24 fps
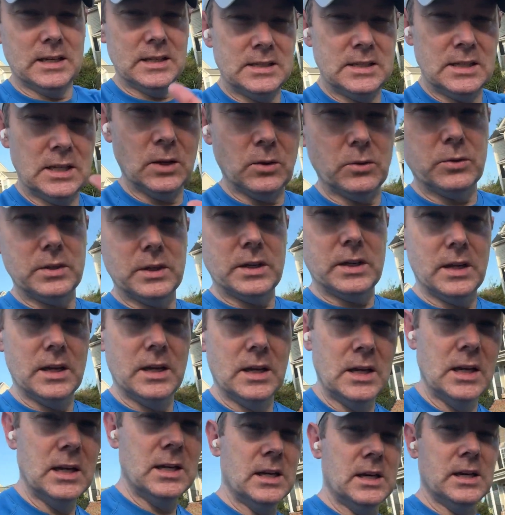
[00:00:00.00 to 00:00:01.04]
tilted.
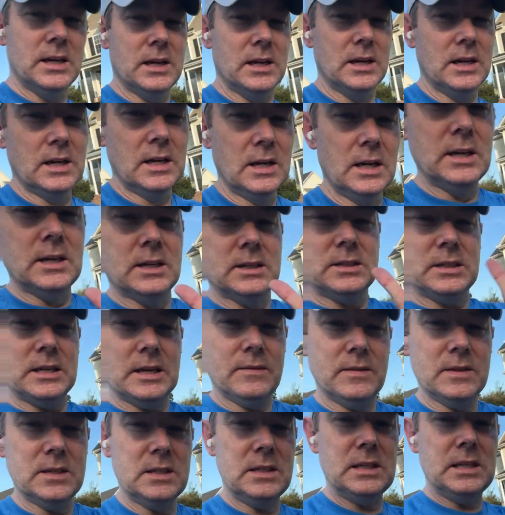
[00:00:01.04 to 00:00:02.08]
So you
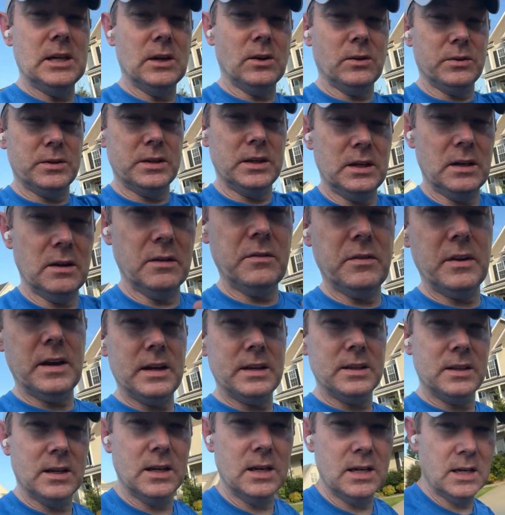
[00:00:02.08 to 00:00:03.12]
have this tilting
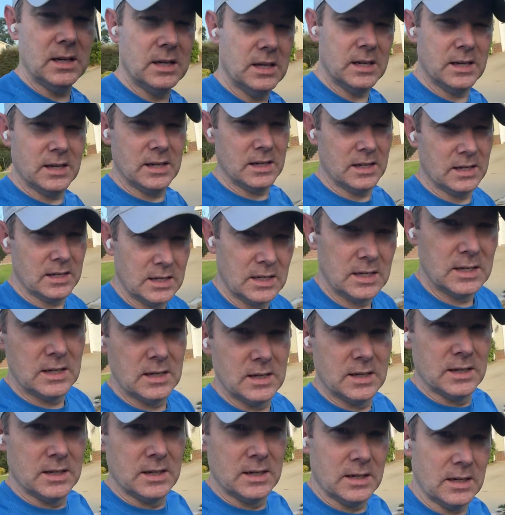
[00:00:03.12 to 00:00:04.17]
effect
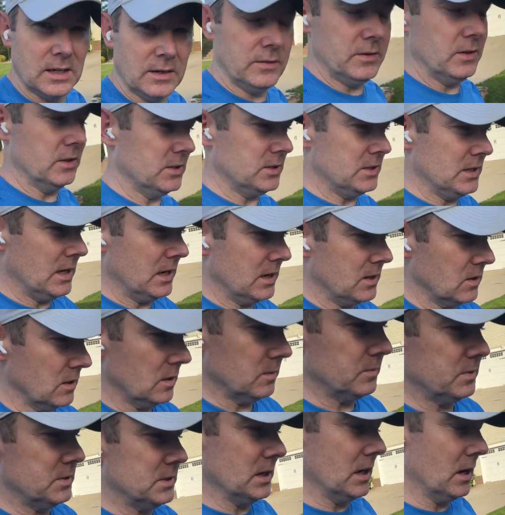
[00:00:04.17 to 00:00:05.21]
of your
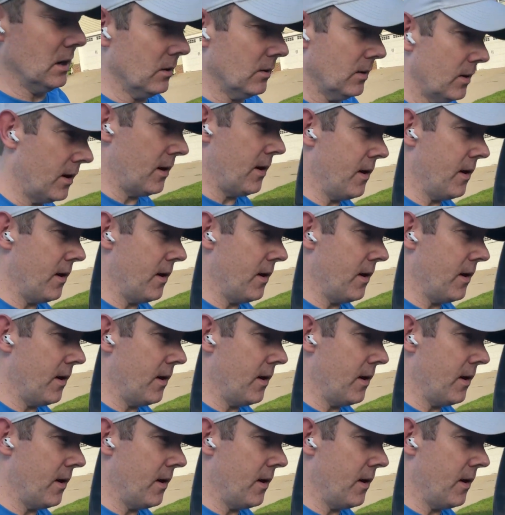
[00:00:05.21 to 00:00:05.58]
sacrum. So